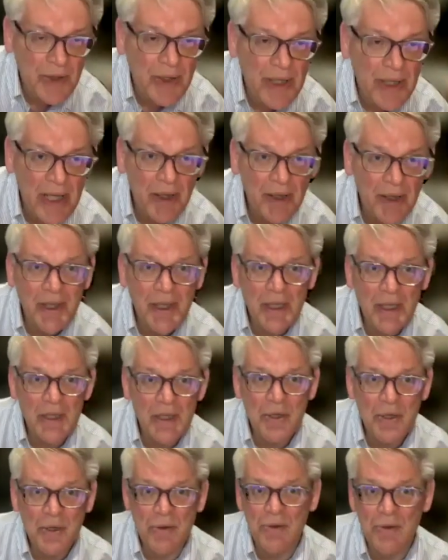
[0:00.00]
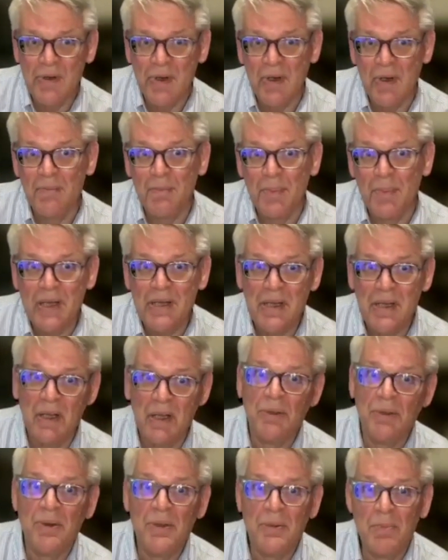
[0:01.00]
health issues are best
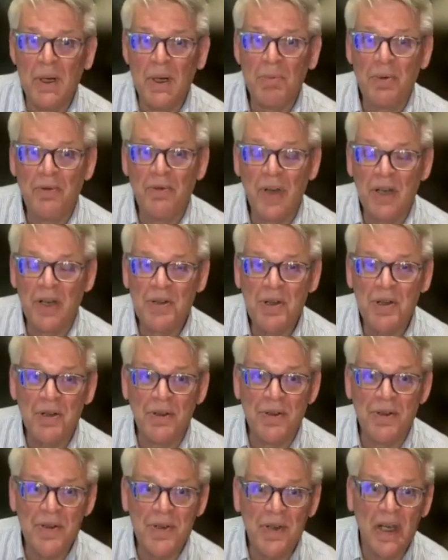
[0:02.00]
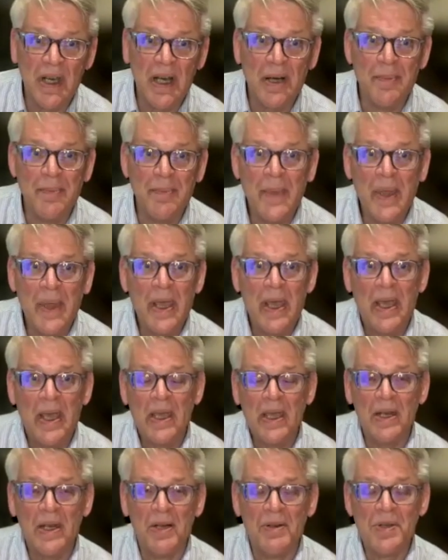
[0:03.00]
dealt with by professionals.
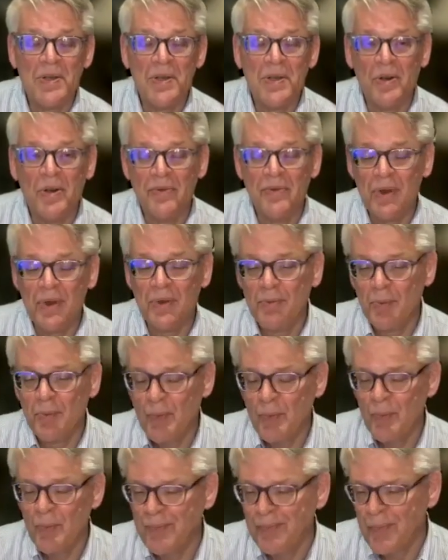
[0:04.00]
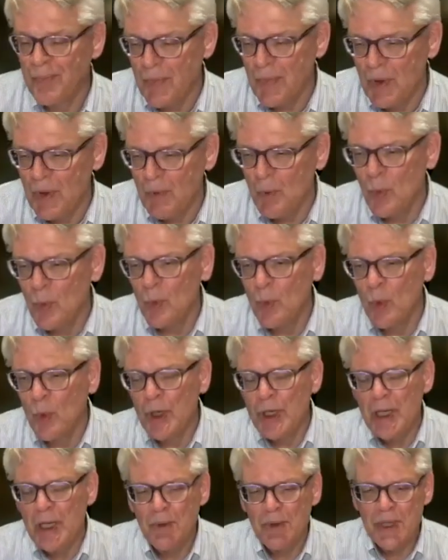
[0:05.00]
So if you're
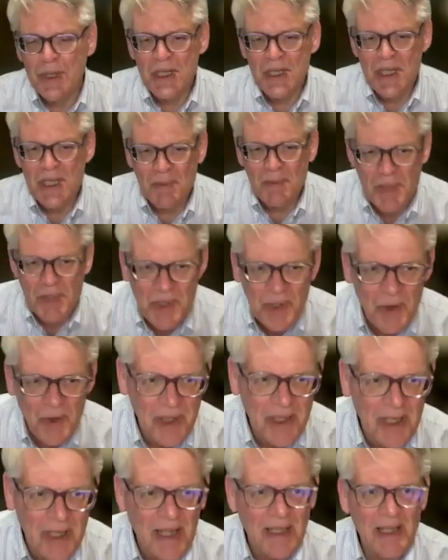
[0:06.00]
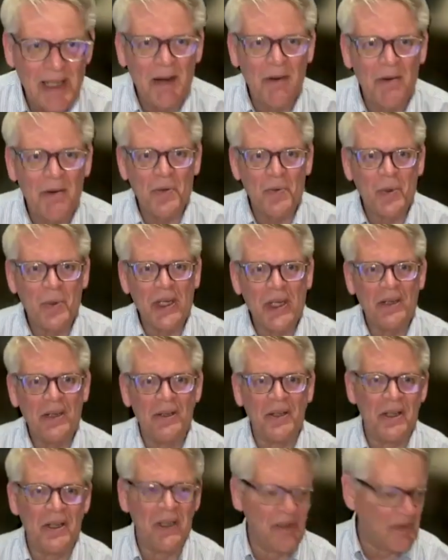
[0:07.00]
working with a team that's going 90 hours a week, you're
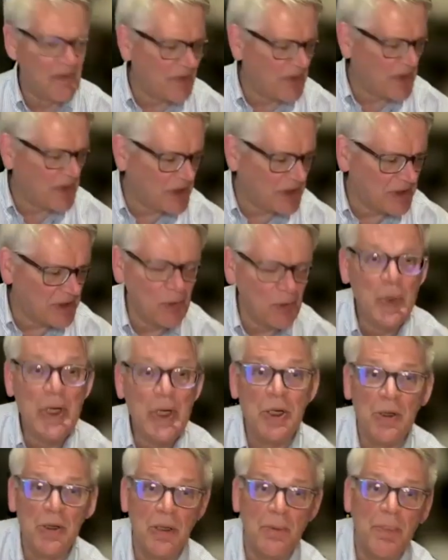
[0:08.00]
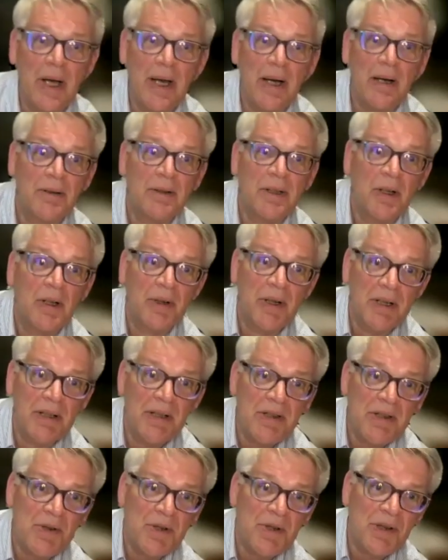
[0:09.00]
going to feel weird about going and
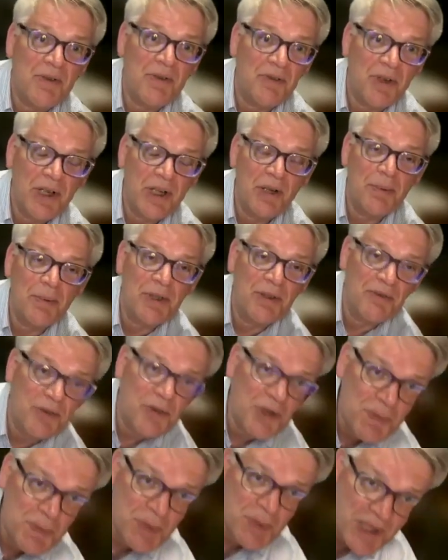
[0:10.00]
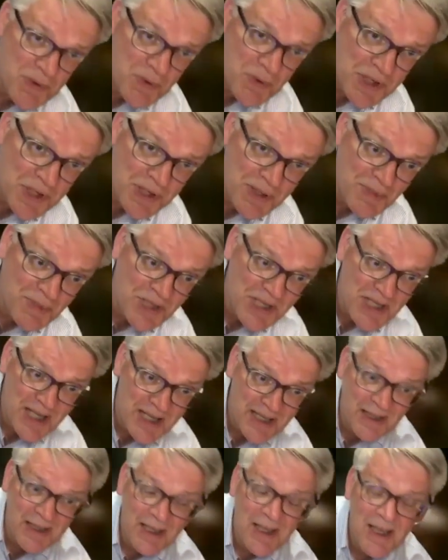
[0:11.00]
searching for help in the first place, which is a
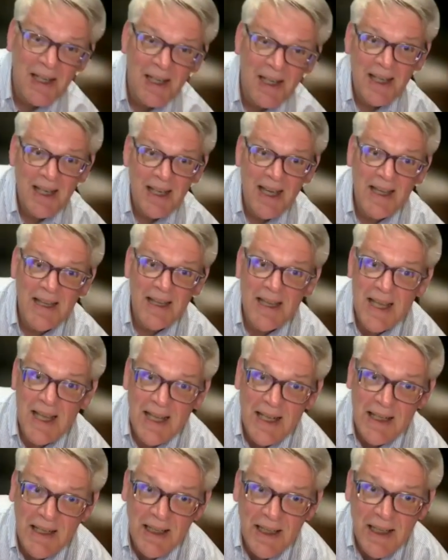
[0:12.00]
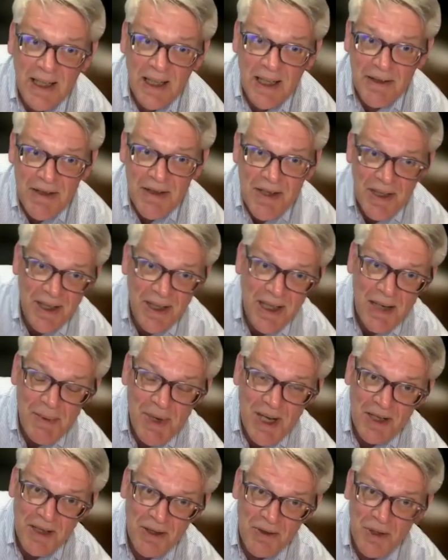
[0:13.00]
mistake. And then it's going to come
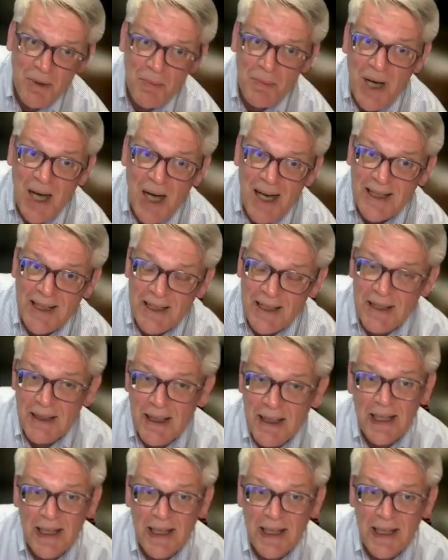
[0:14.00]
out of your own pocket.